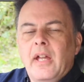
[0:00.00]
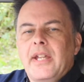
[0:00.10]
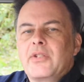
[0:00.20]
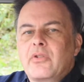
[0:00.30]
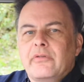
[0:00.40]

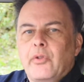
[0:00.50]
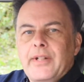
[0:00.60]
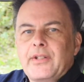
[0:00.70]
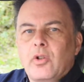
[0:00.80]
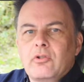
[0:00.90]
is to
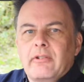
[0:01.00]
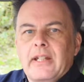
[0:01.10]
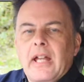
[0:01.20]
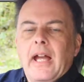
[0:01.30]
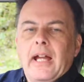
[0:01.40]
avoid cornering
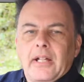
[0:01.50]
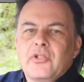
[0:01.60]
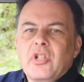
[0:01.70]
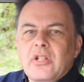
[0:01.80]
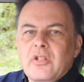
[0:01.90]
and
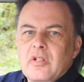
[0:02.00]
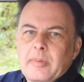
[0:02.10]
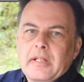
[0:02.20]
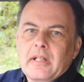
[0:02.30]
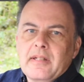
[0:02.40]
changing
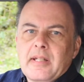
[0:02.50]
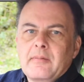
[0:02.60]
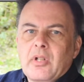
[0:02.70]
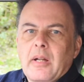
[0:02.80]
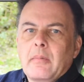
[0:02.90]
speed at the same
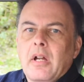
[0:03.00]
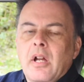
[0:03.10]
time.